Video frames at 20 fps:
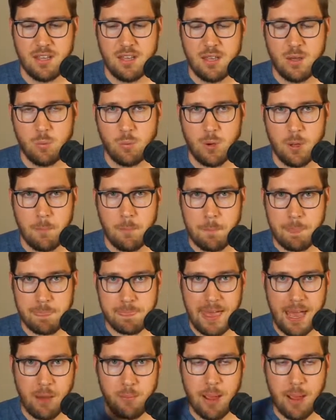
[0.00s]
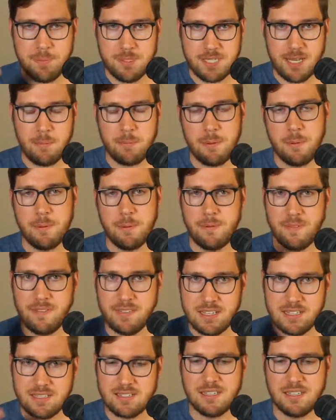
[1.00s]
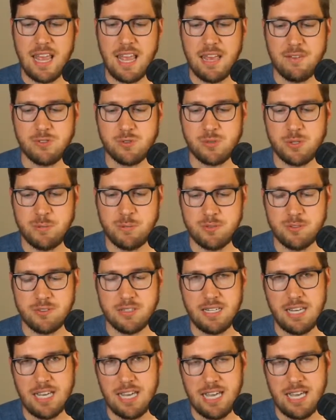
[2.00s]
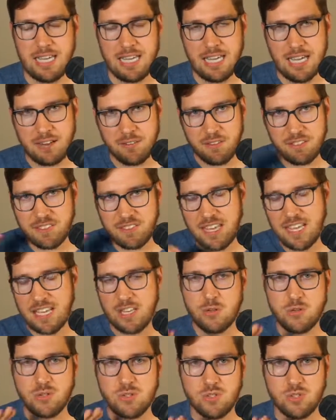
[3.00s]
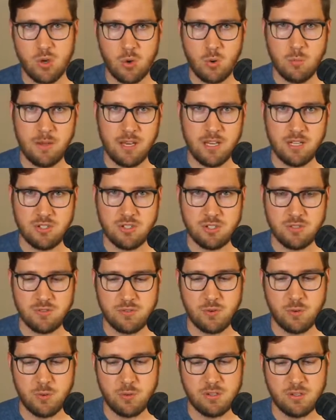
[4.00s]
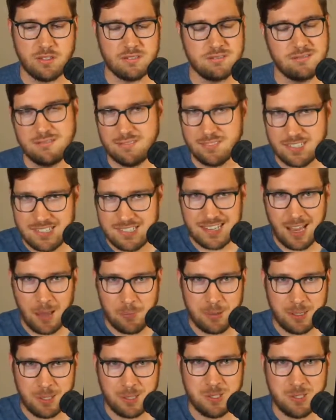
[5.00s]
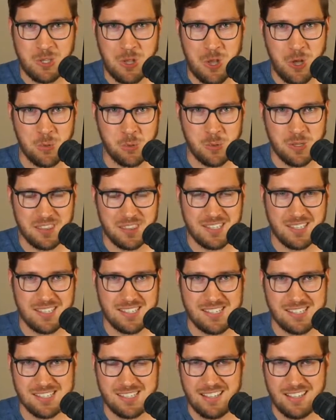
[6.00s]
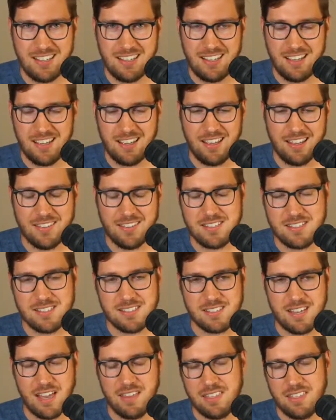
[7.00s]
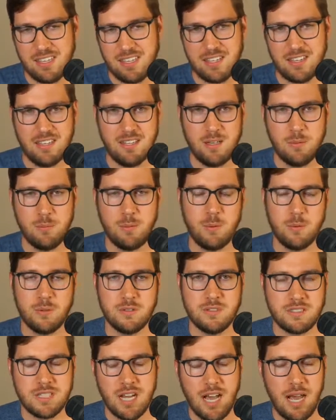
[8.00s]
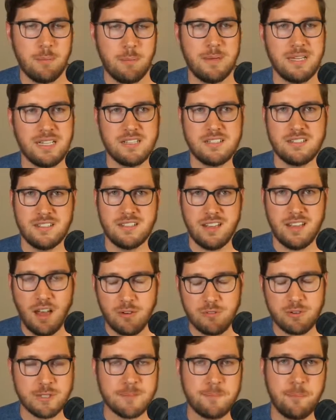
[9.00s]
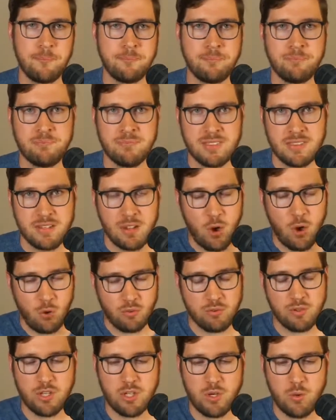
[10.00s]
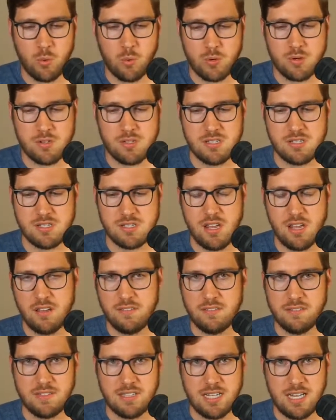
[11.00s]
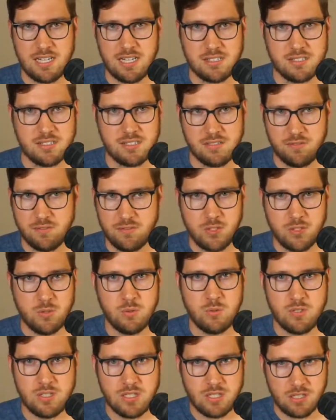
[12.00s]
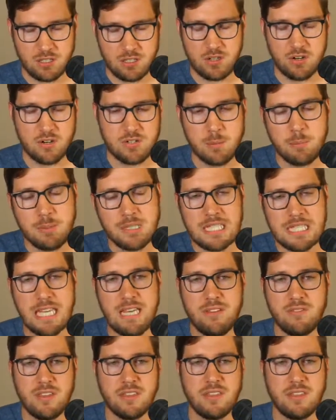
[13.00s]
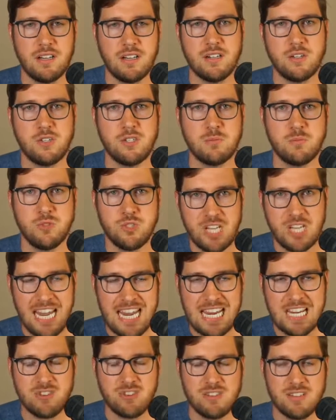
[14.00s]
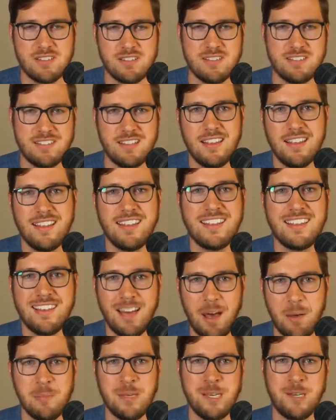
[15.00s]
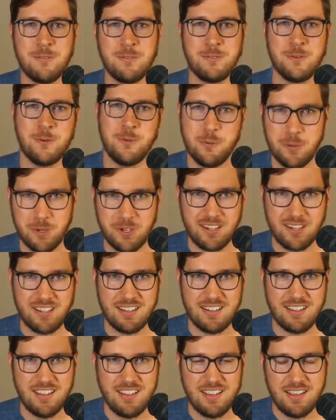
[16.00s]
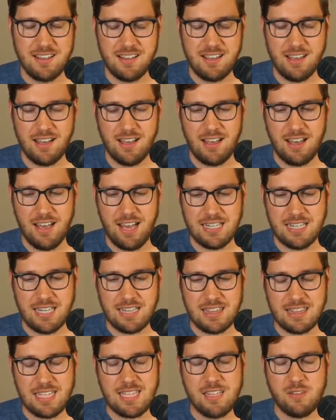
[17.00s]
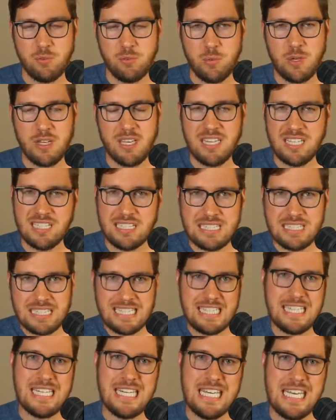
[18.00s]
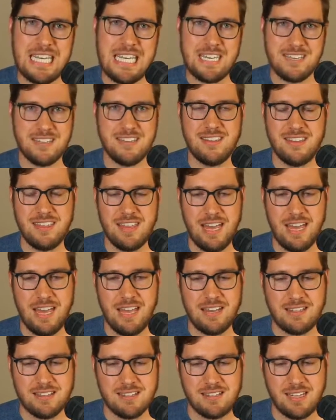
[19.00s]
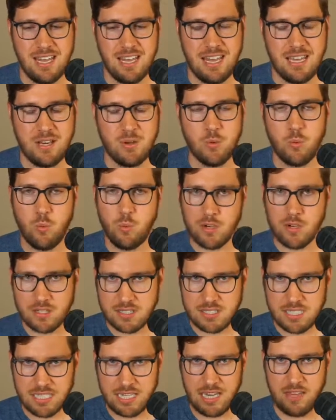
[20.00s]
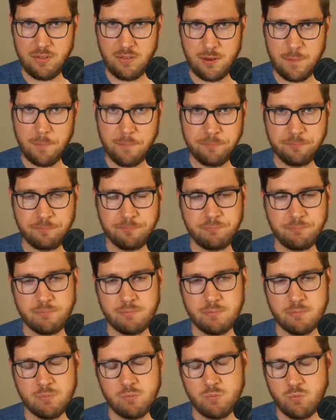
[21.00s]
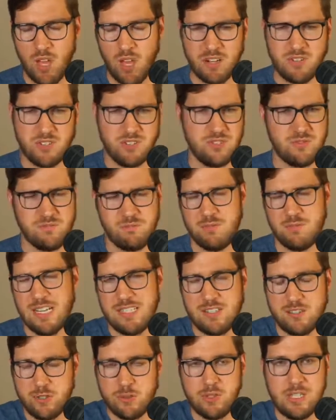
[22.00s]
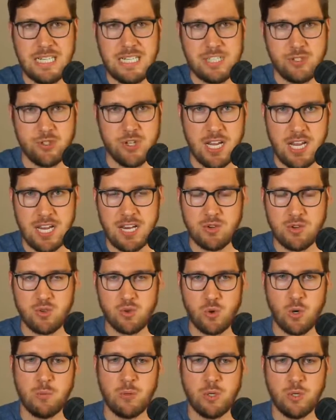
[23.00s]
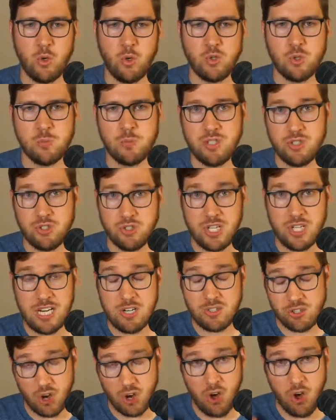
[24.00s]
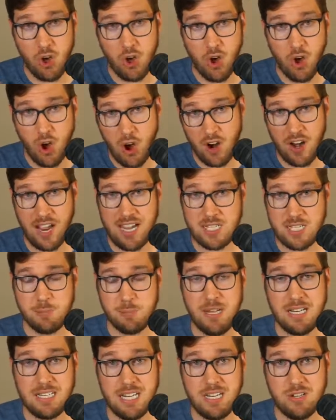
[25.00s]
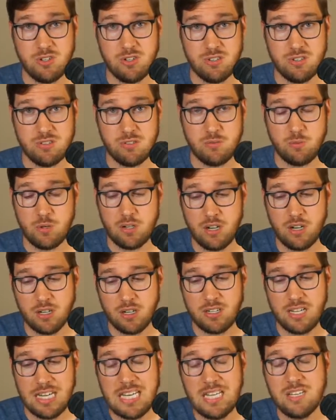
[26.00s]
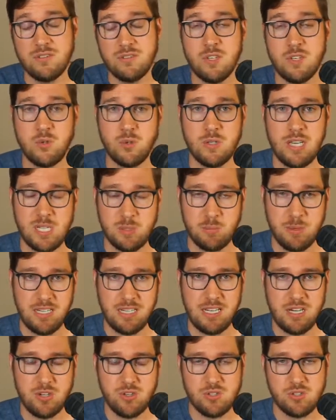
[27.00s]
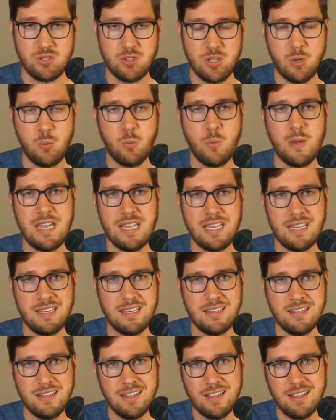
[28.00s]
Well, that wraps up this live stream for today. Again, thank you so much for stopping along with us. This is, I think, an important topic to cover over the course of the next few years. I believe that are some changes coming for work. And I think if we can lean into that and work together, not necessarily to change corporate culture, but to change our expectations of work, our individual expectations, so that we can